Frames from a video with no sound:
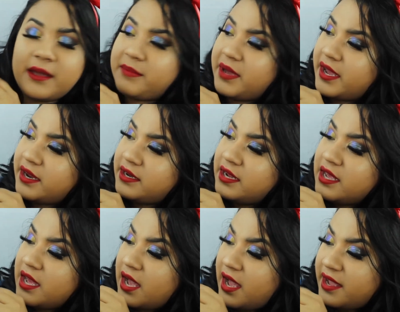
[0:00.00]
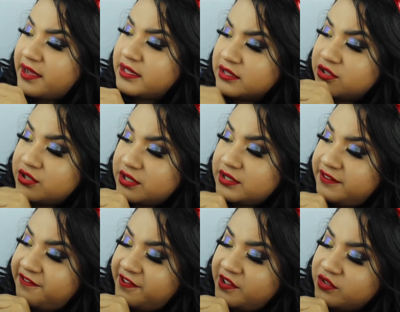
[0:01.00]
that bad. Uh, it look
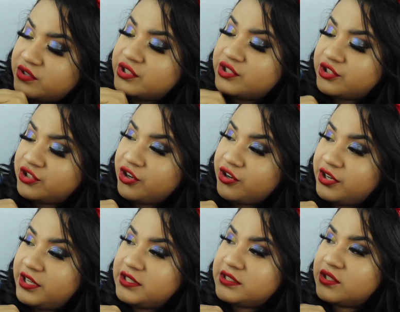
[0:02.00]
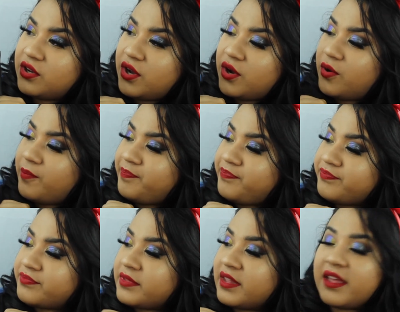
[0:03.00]
it feels sturdy, so
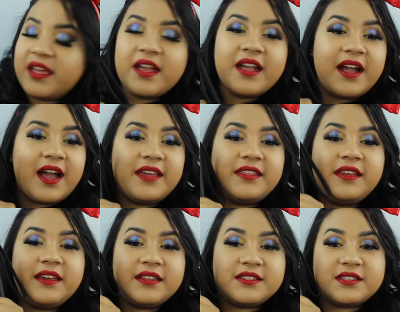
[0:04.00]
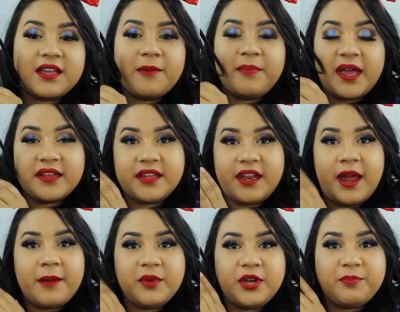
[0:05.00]
I think it's a bag that
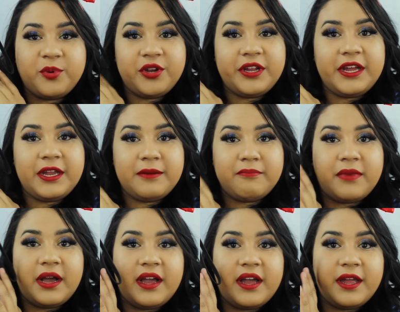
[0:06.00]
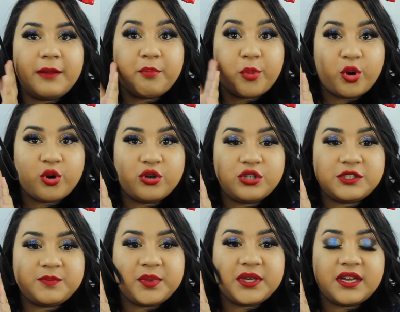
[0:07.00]
I'm going to put in my
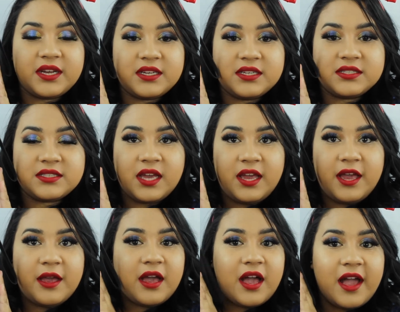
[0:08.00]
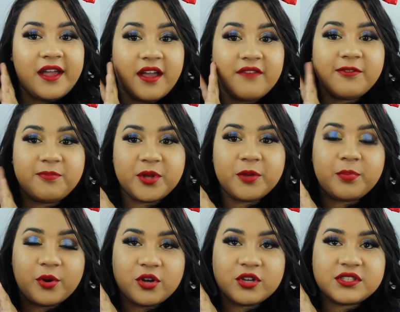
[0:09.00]
purse because I have a big
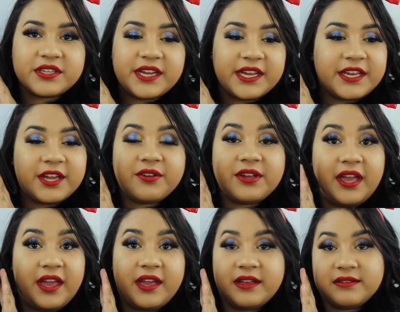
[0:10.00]
purse and I carry